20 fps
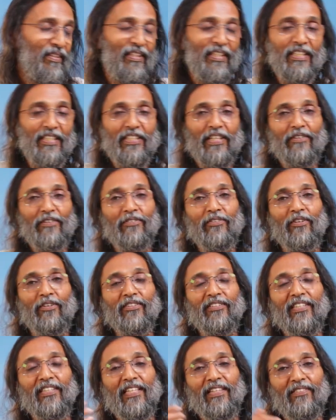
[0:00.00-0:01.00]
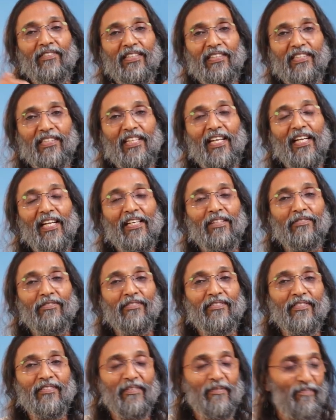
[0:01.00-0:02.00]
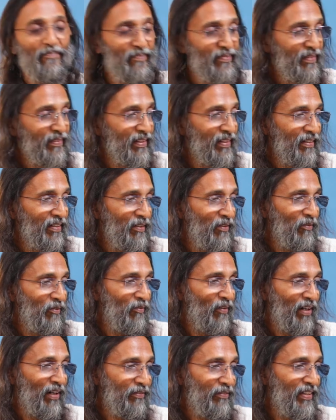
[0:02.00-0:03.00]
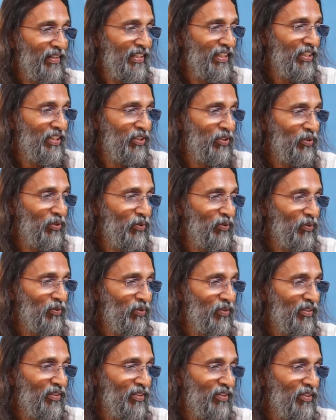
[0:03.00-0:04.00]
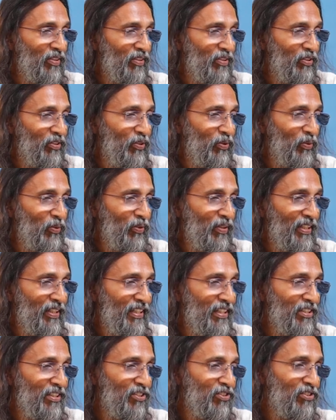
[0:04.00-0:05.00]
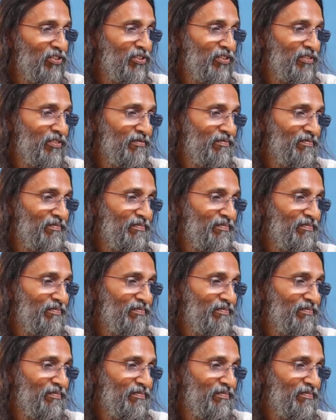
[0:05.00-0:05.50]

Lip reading: Instead of torturing oneself, what we need to do is